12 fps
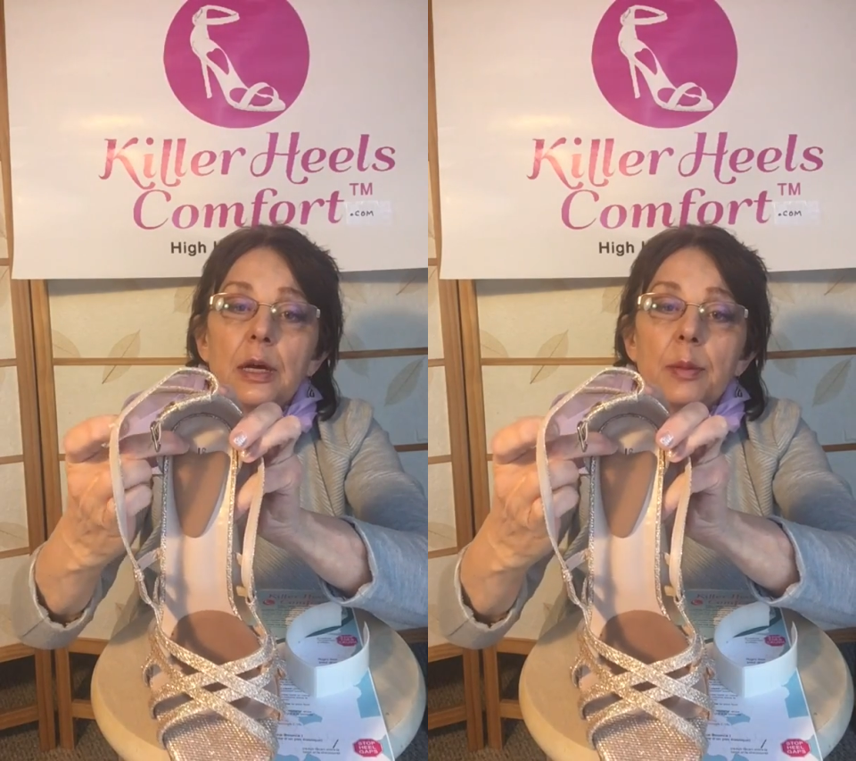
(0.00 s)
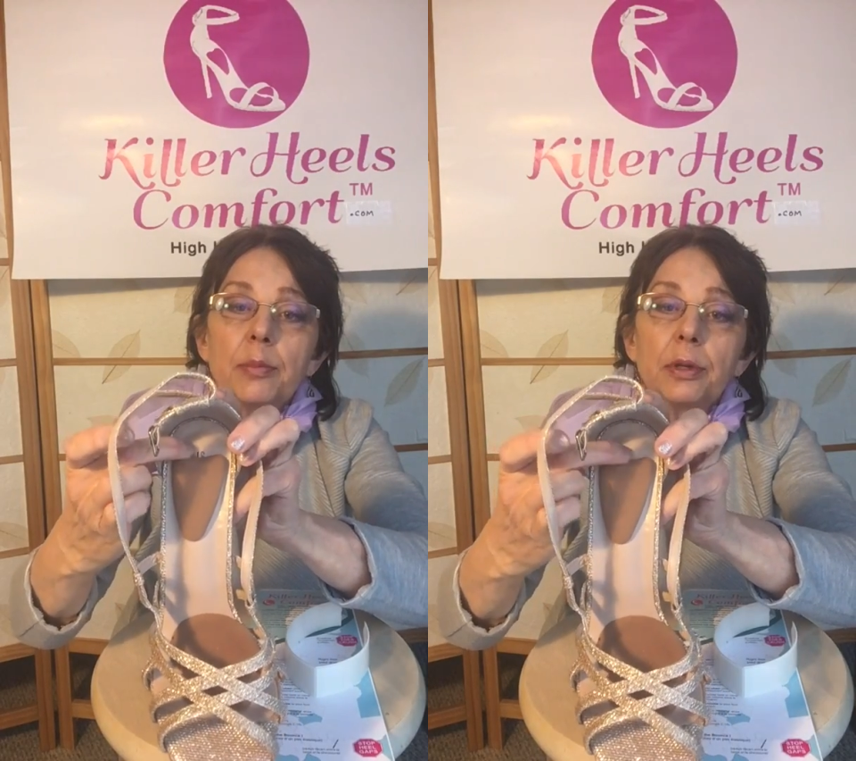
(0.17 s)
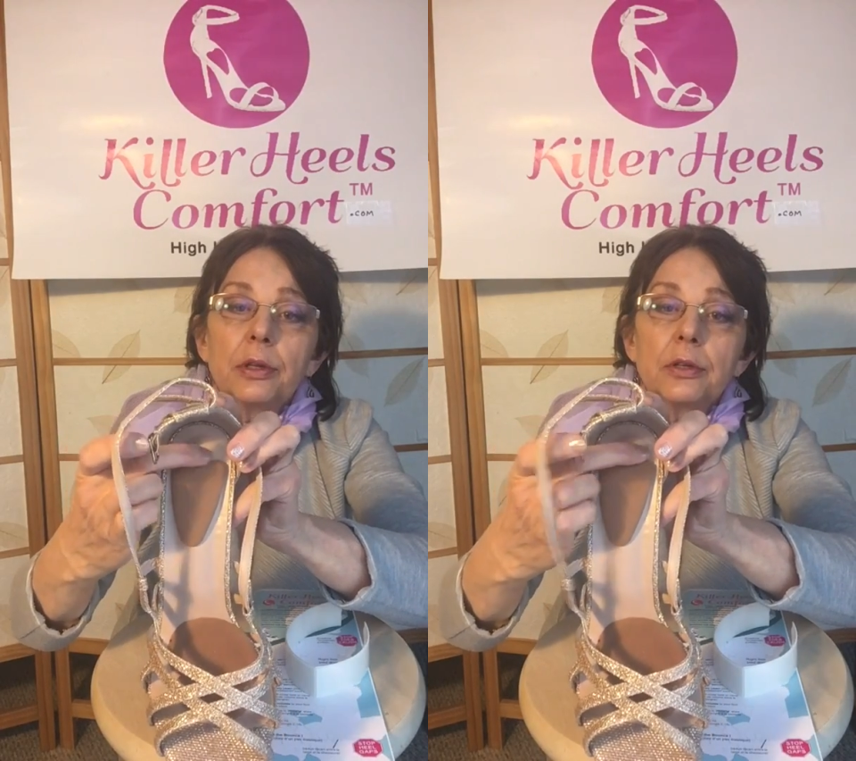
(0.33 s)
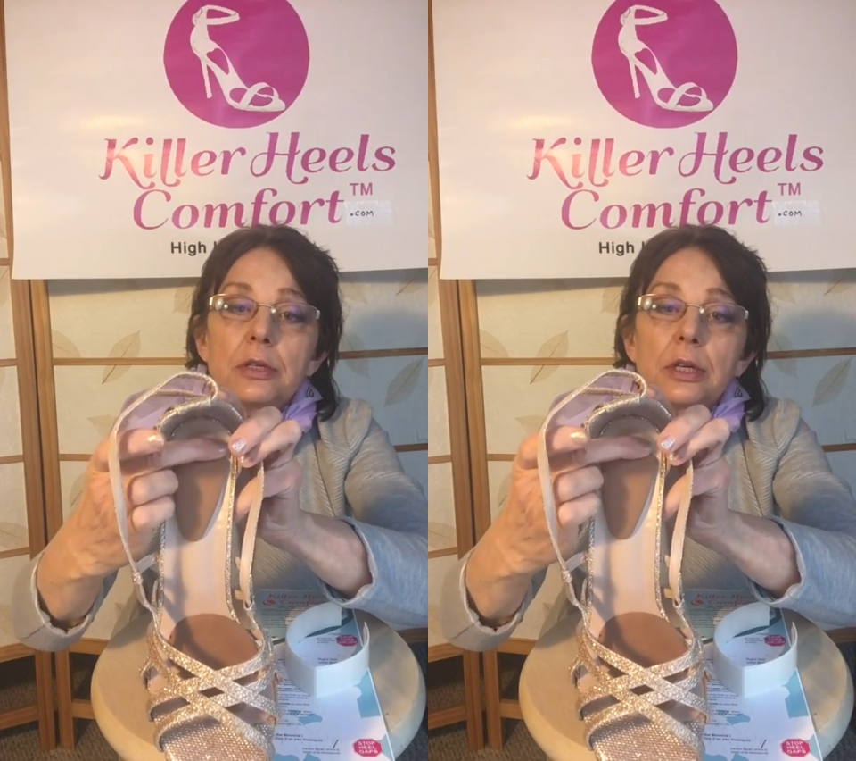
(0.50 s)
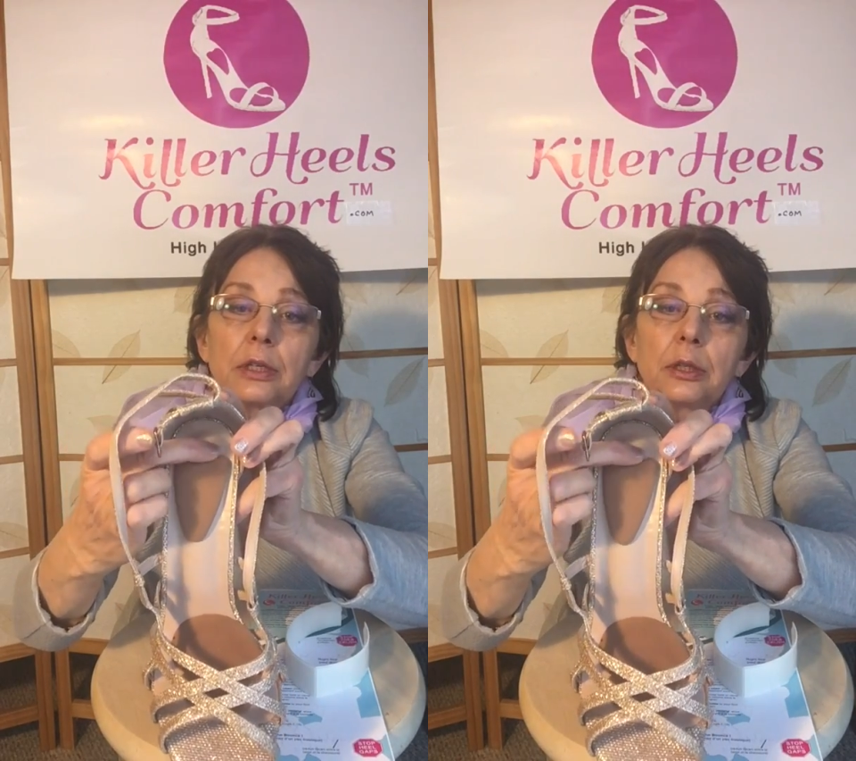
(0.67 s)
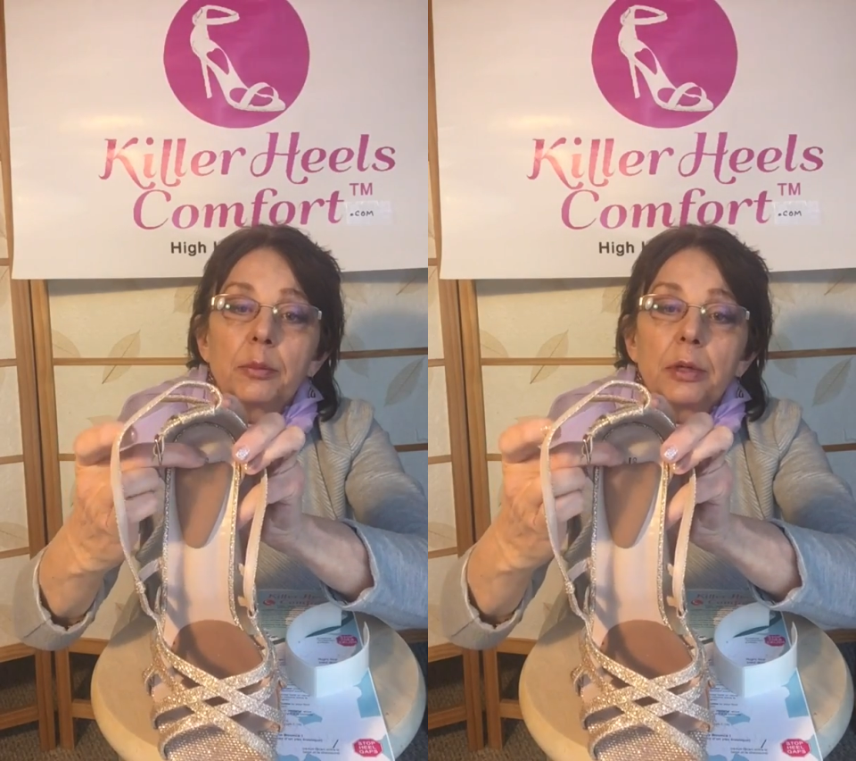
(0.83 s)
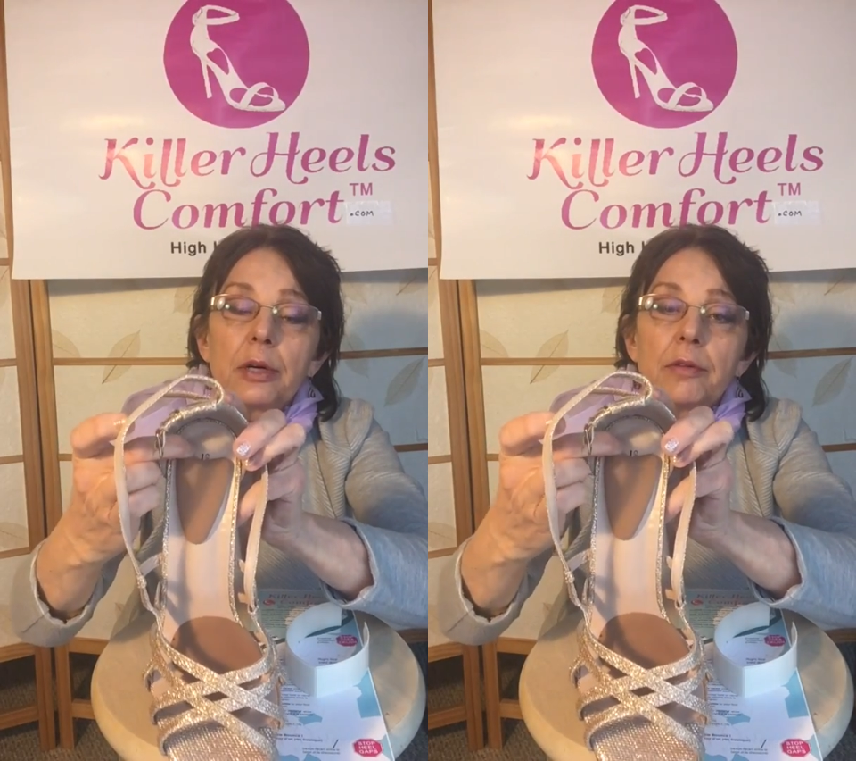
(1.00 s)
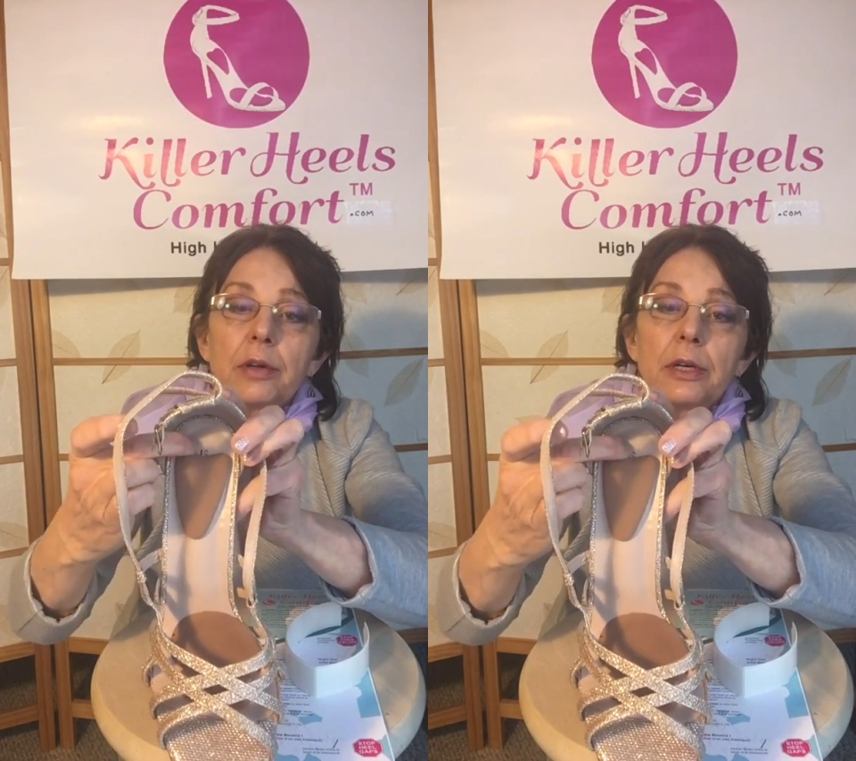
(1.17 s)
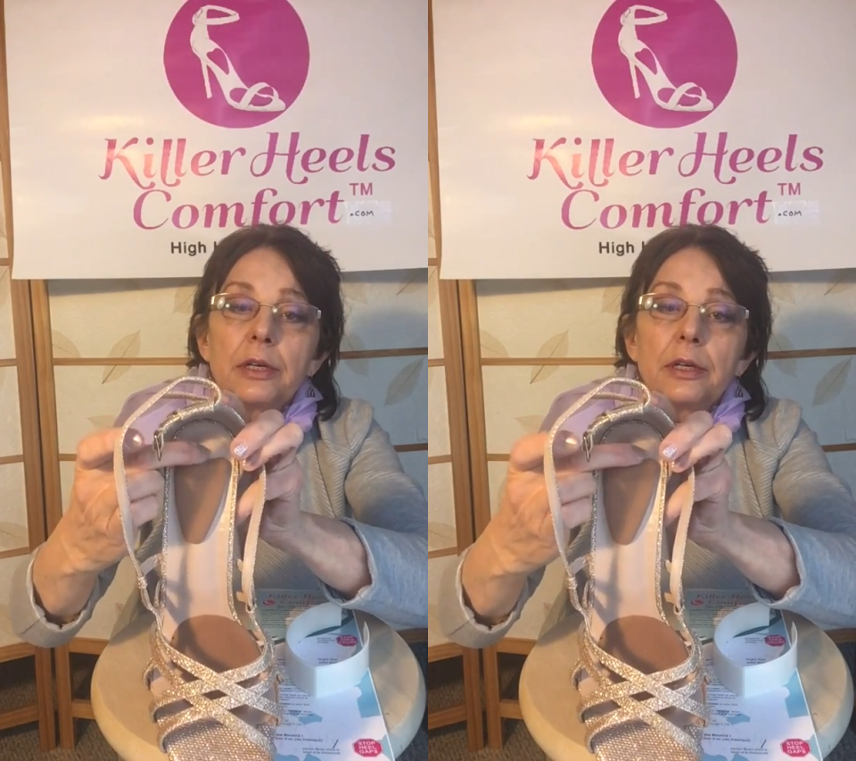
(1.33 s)
up, and there's a little bit
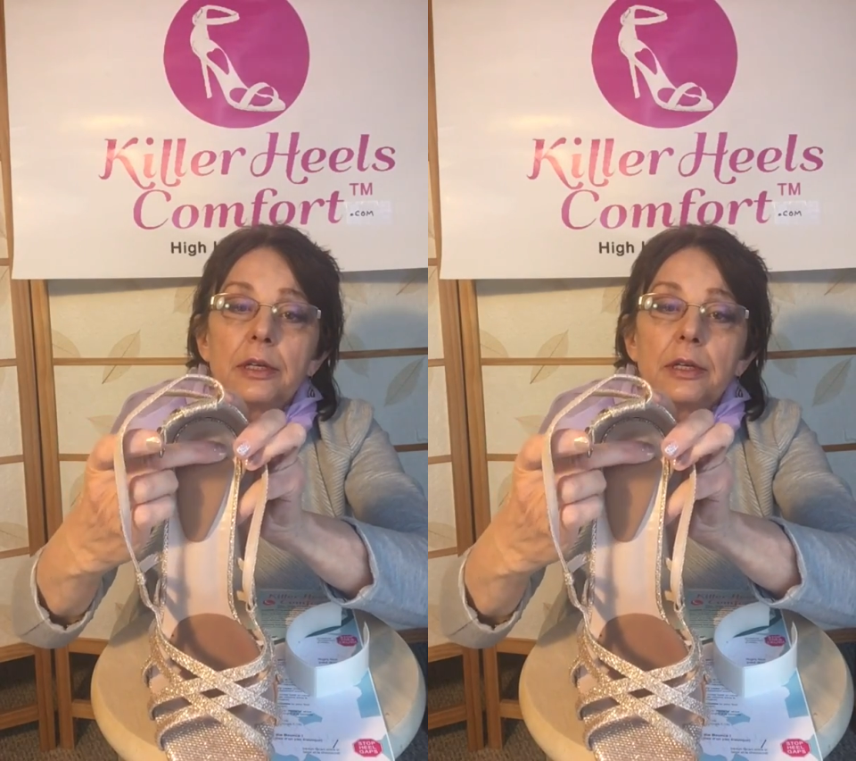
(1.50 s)
of a